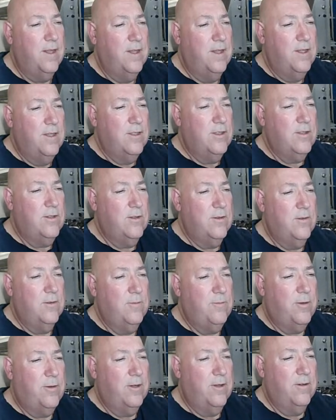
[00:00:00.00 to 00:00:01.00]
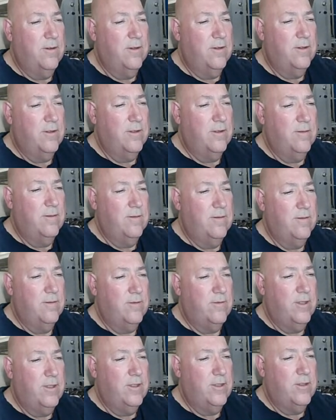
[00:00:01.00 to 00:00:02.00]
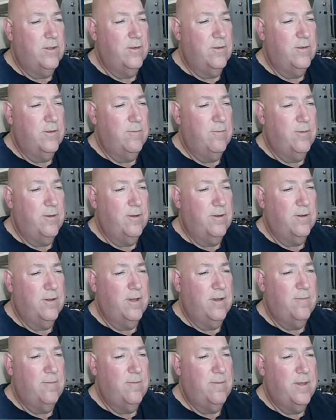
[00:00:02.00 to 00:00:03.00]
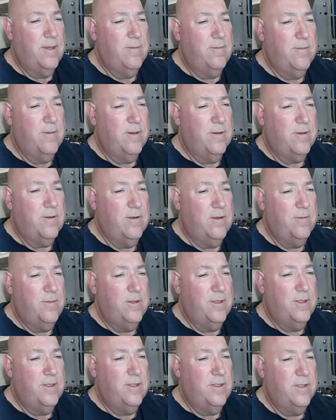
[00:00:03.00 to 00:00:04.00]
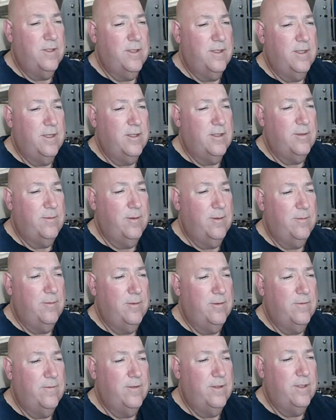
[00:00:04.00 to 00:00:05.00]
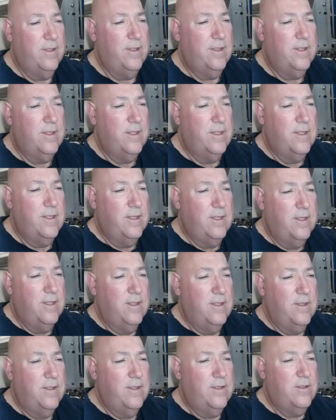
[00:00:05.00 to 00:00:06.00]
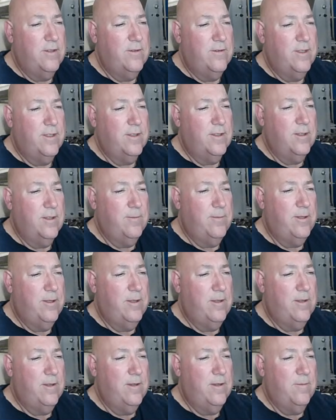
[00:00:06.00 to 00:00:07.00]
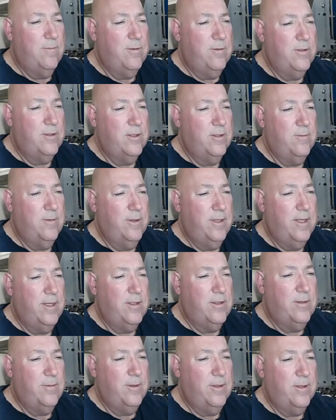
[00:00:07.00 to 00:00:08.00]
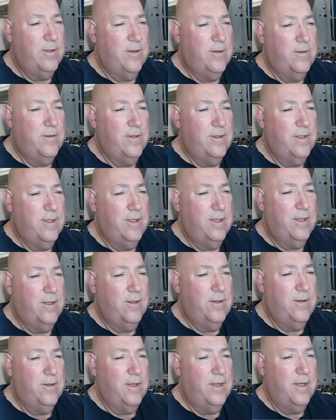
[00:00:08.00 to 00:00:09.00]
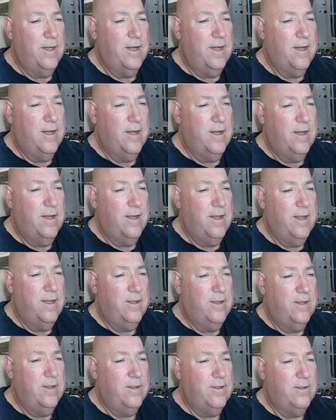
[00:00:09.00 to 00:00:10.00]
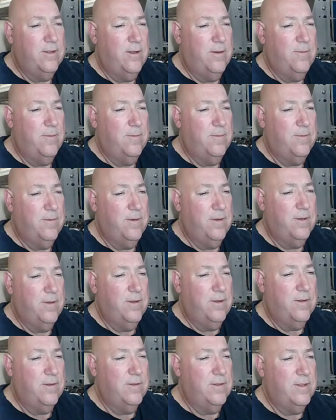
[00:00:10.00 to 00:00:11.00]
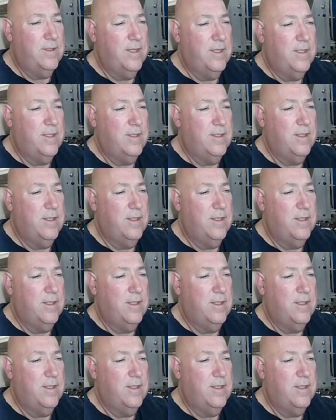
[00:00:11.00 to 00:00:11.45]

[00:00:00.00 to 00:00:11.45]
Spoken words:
Strings stored in program are copied into the HTML buffer. These strings are presumably HTML content, including header, top content.